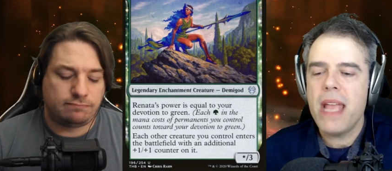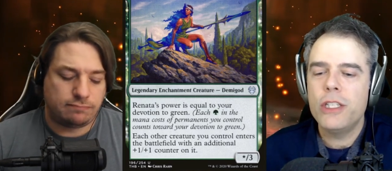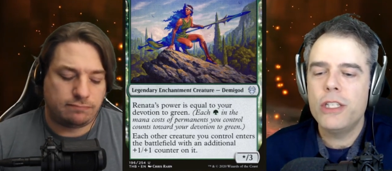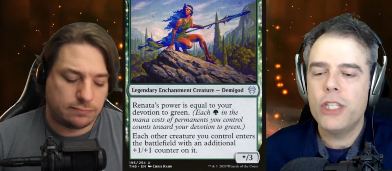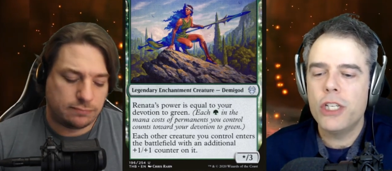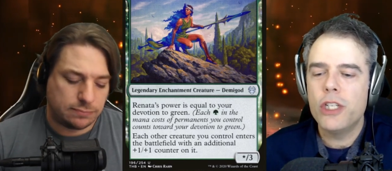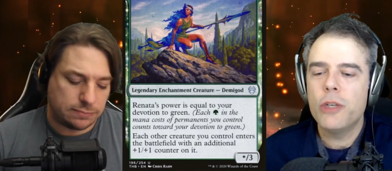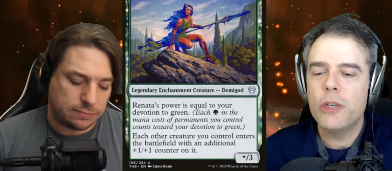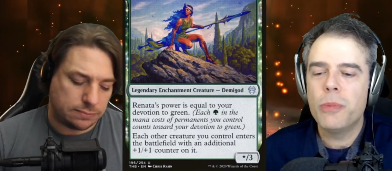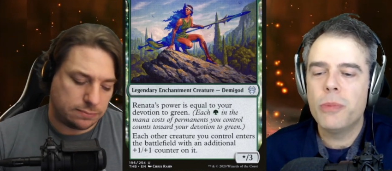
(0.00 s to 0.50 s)

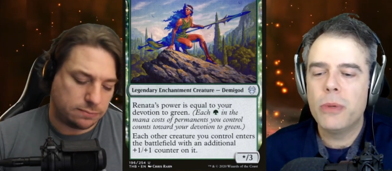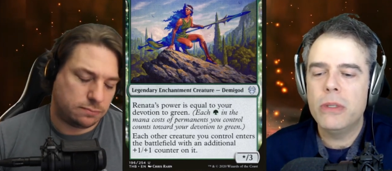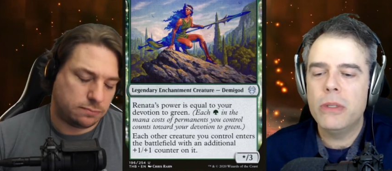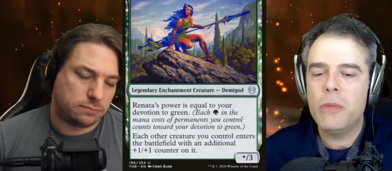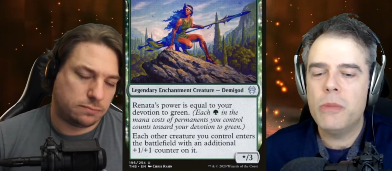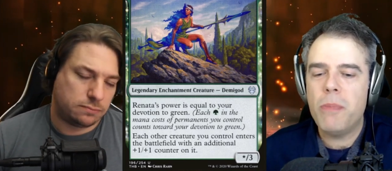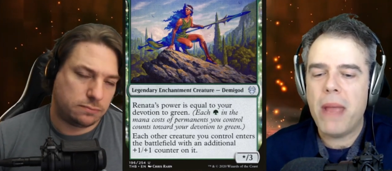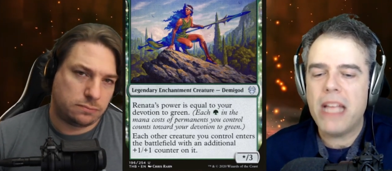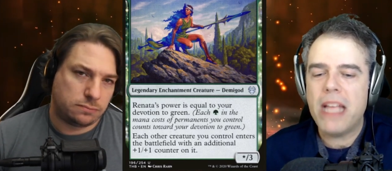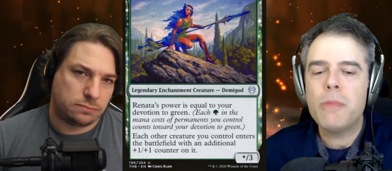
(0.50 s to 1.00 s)
Speaker 1: Ginger Brute's
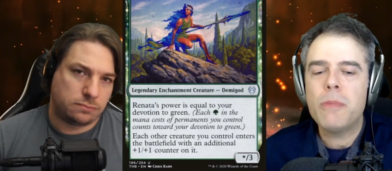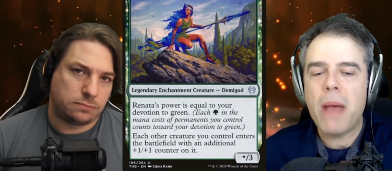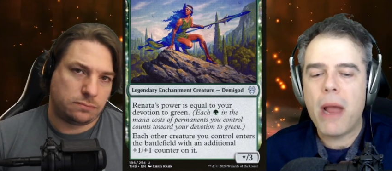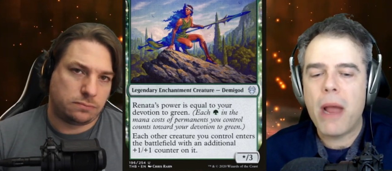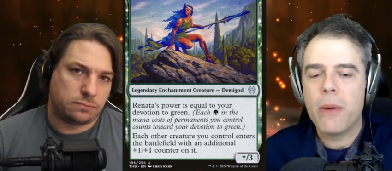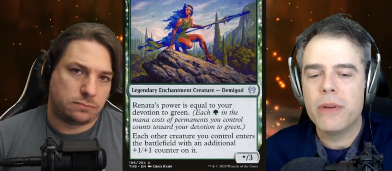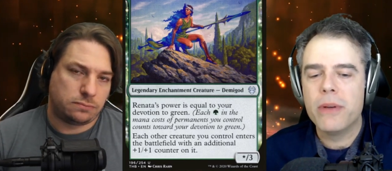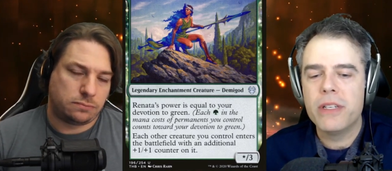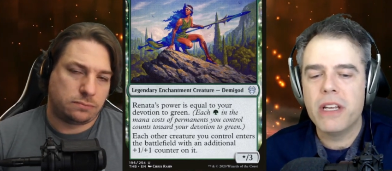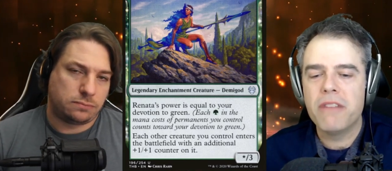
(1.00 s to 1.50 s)
base
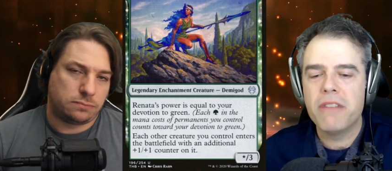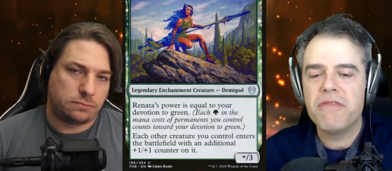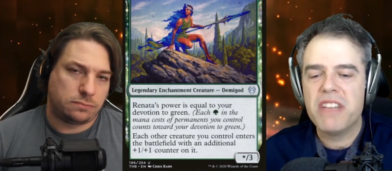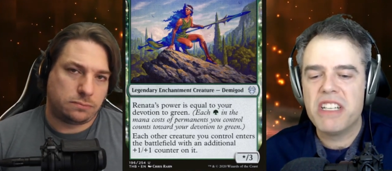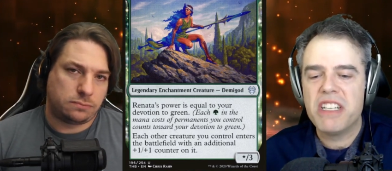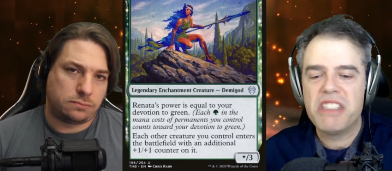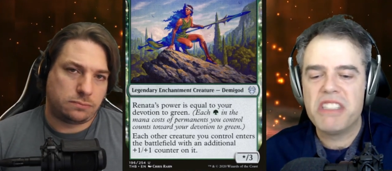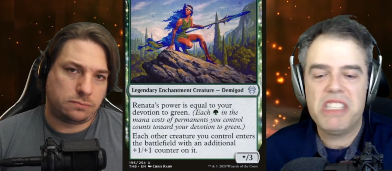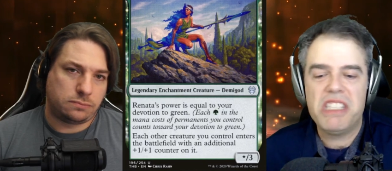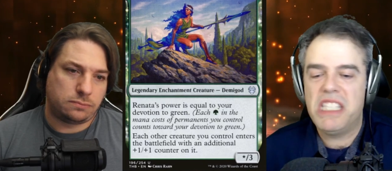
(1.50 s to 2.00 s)
power and
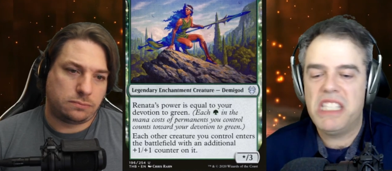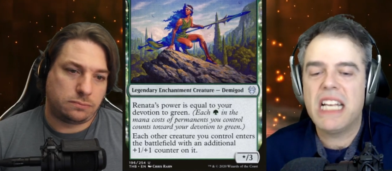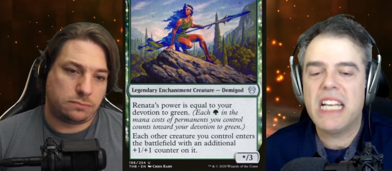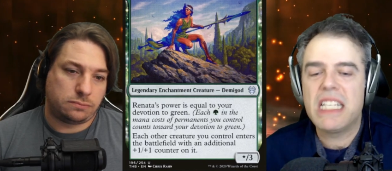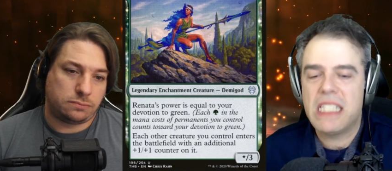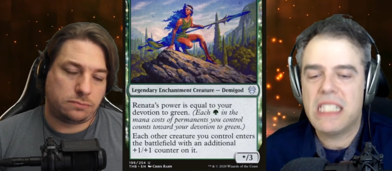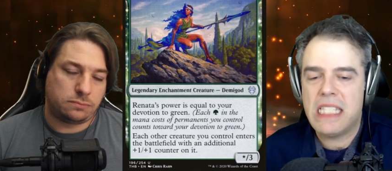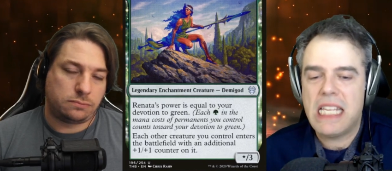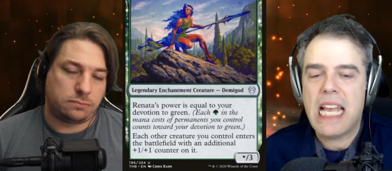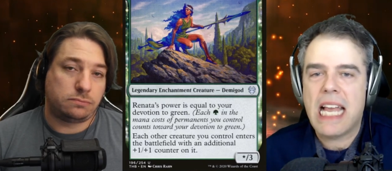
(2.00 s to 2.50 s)
toughness
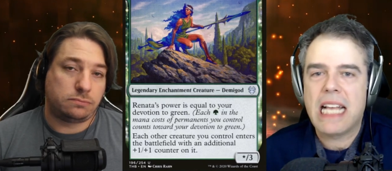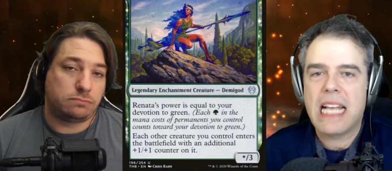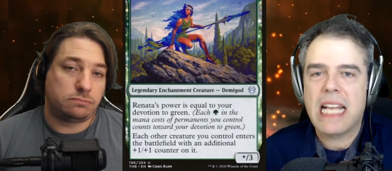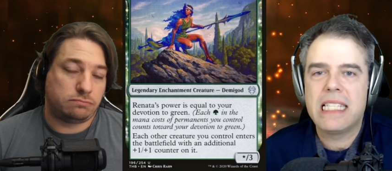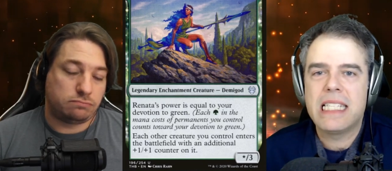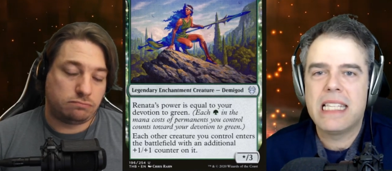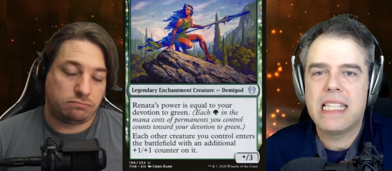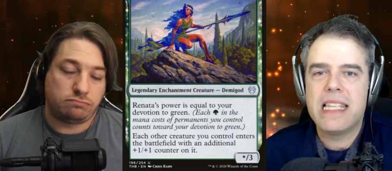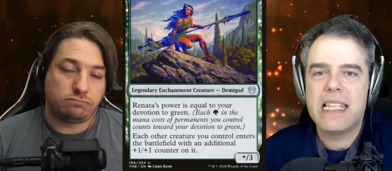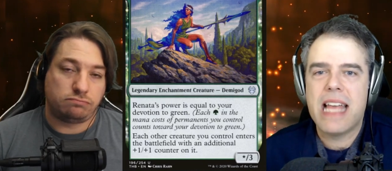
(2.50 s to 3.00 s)
six
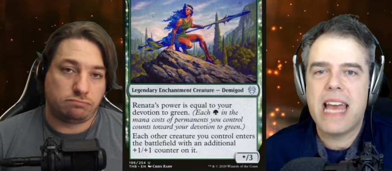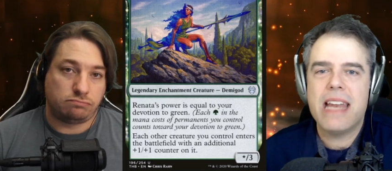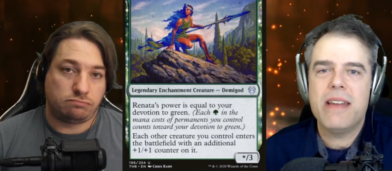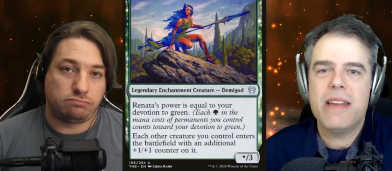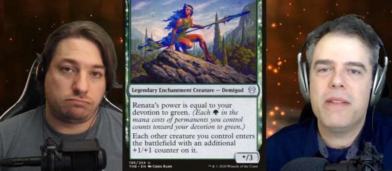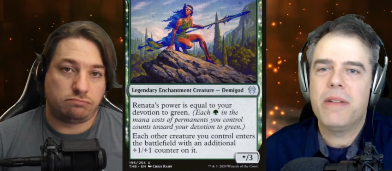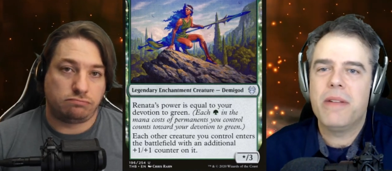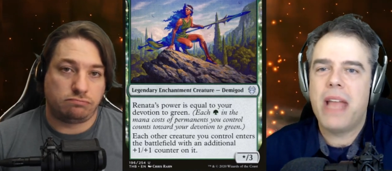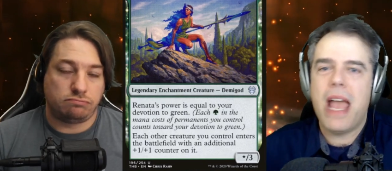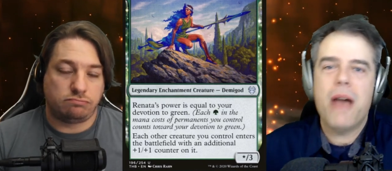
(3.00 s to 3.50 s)
six,
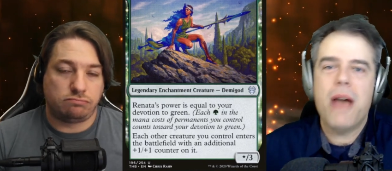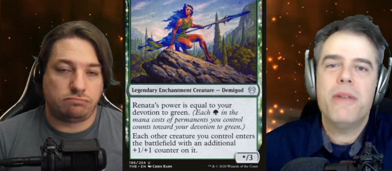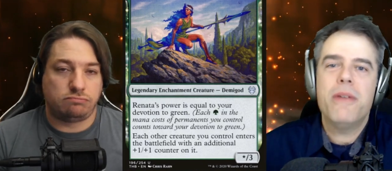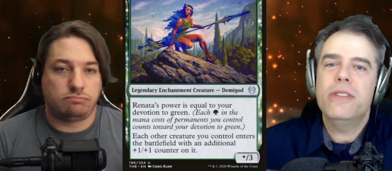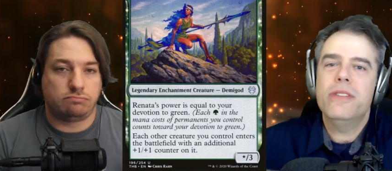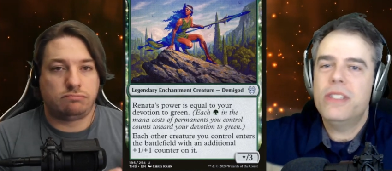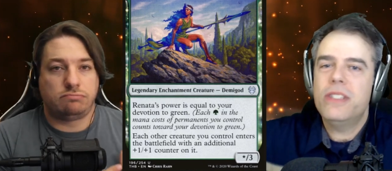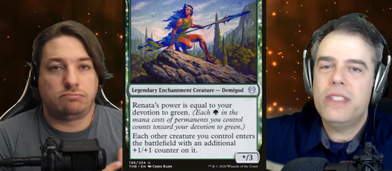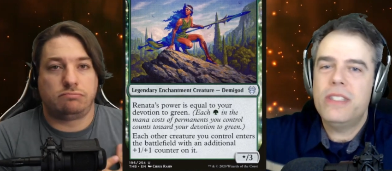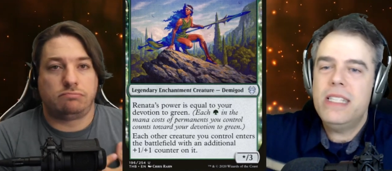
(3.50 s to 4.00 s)
that counter
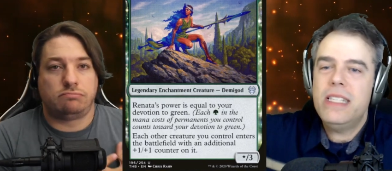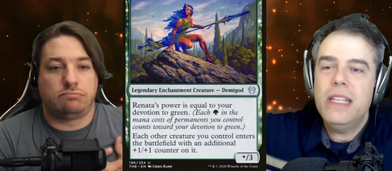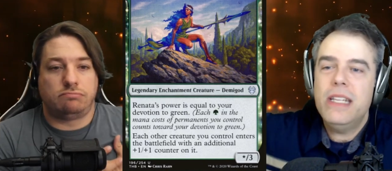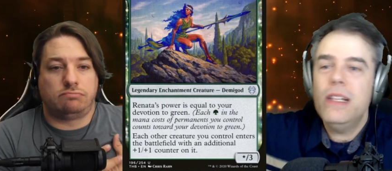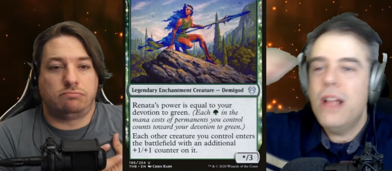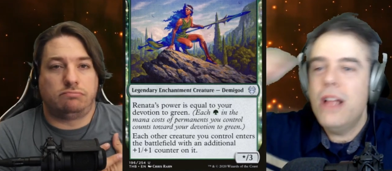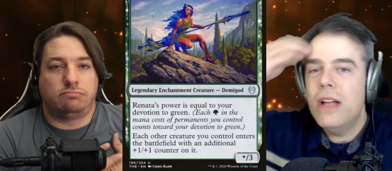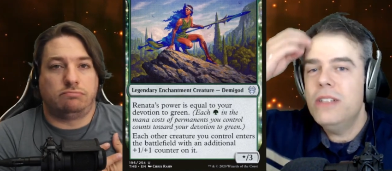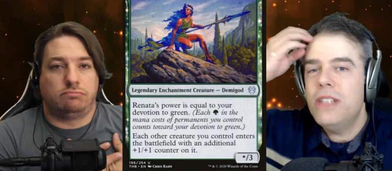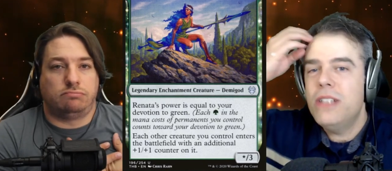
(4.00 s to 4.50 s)
is
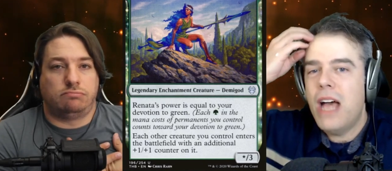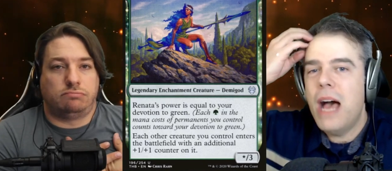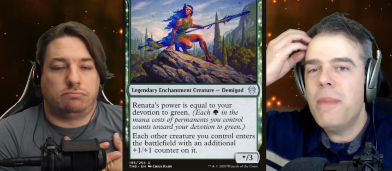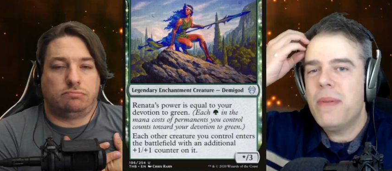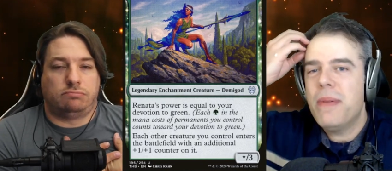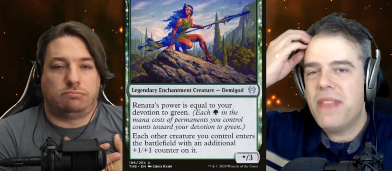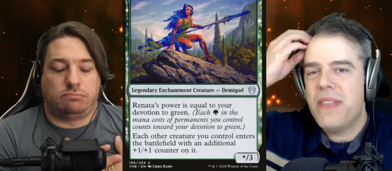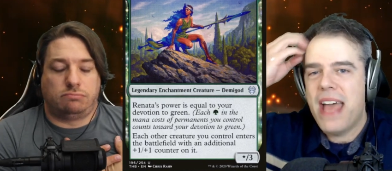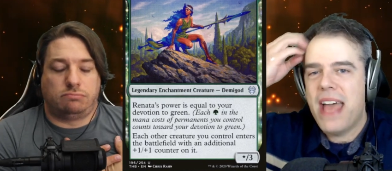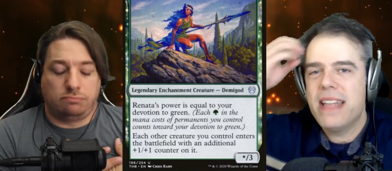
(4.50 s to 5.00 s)
still on top
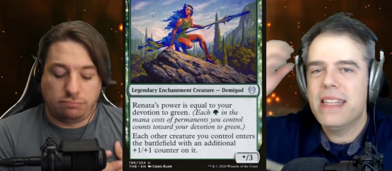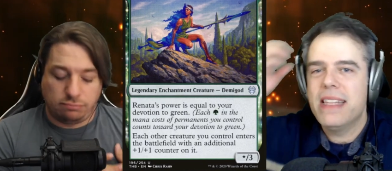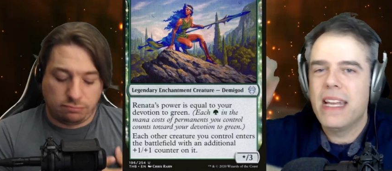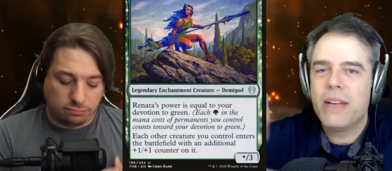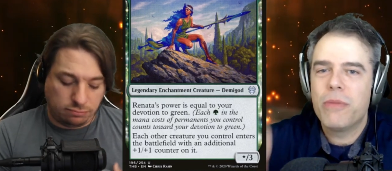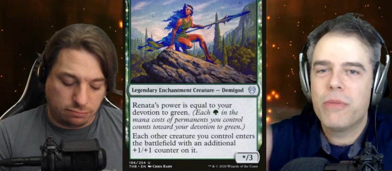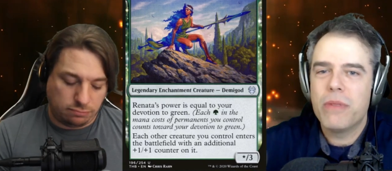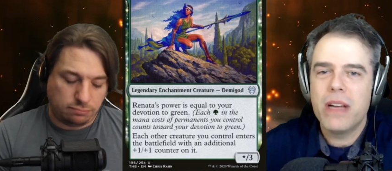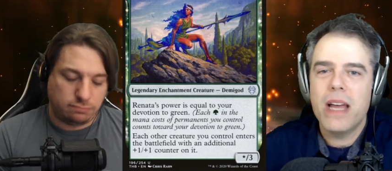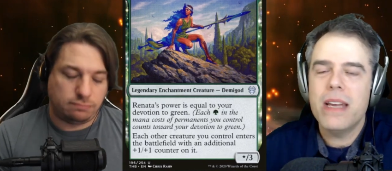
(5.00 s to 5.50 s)
of that. Like,
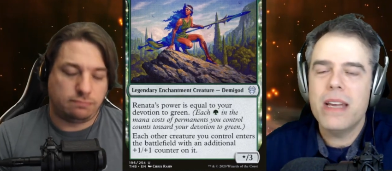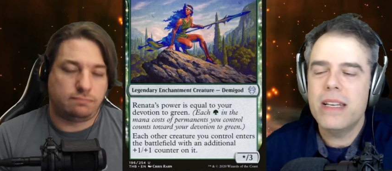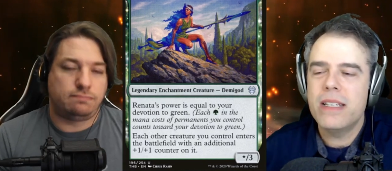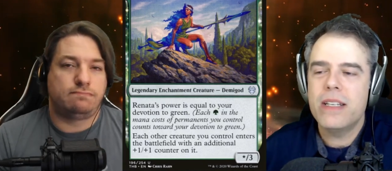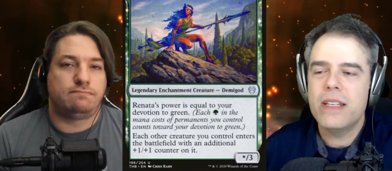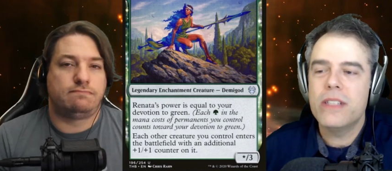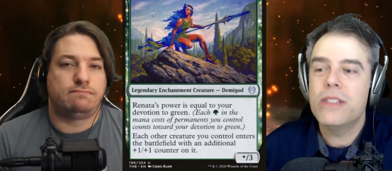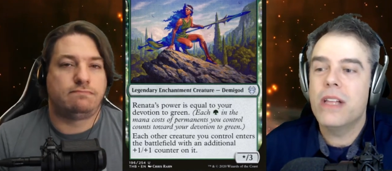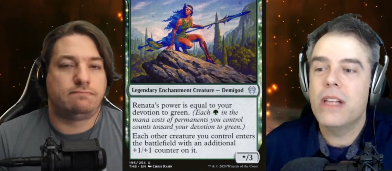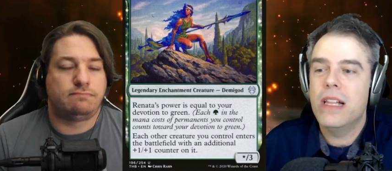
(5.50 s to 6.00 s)
mm-hmm. Renata
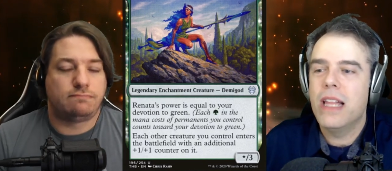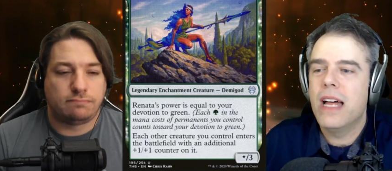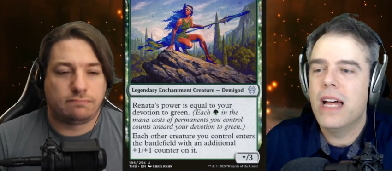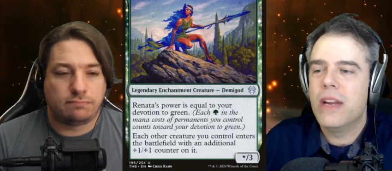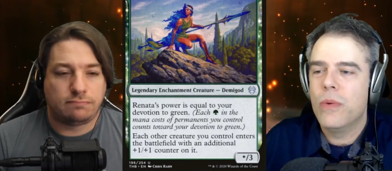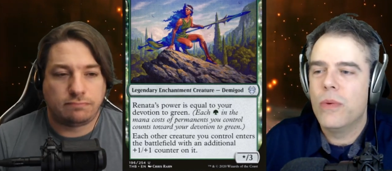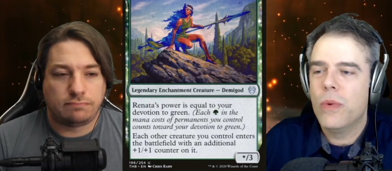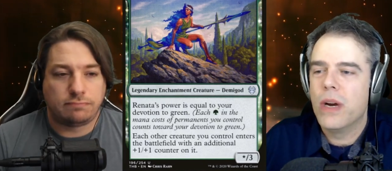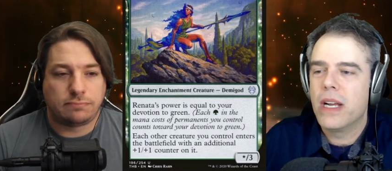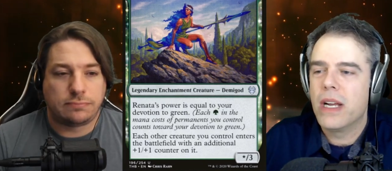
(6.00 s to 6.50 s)
does a lot
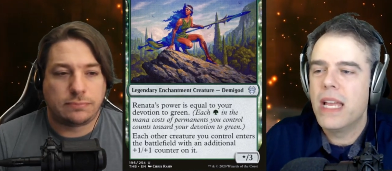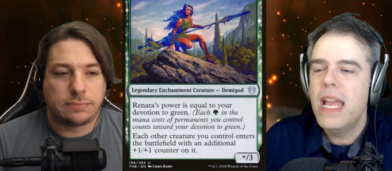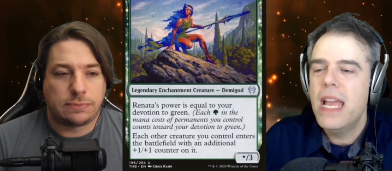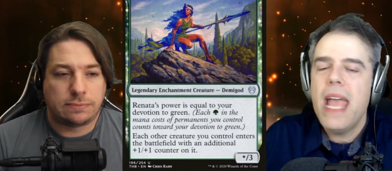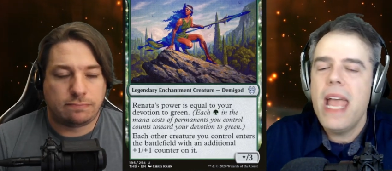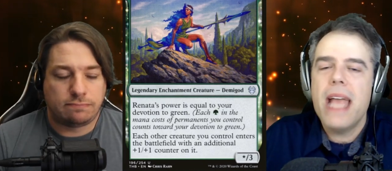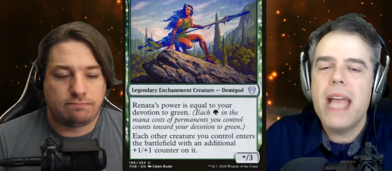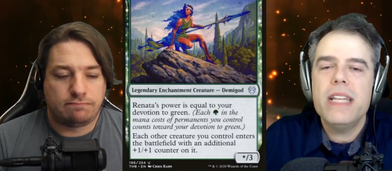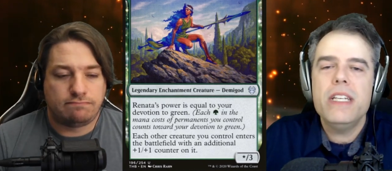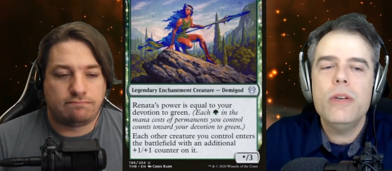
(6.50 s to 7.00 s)
of work. Andy,